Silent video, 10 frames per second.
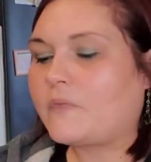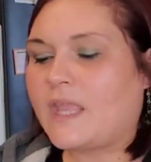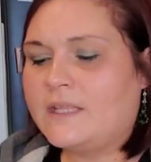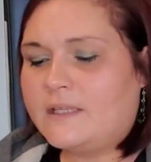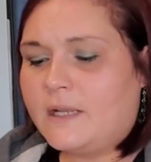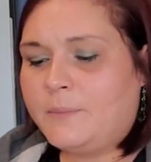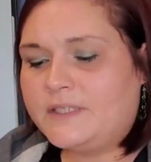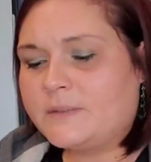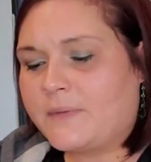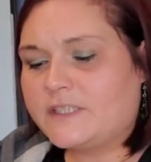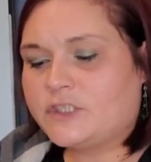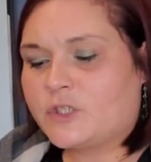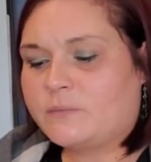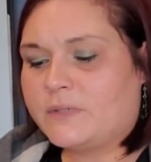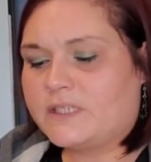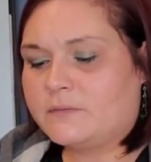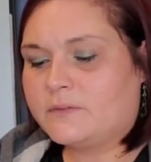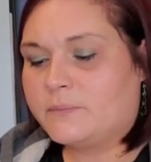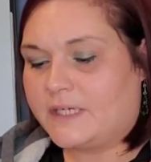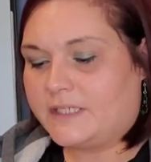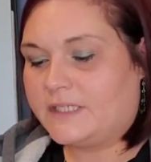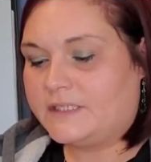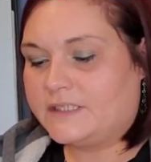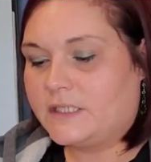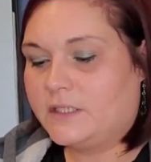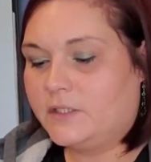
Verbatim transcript: and then I picked up my Scrub Buddies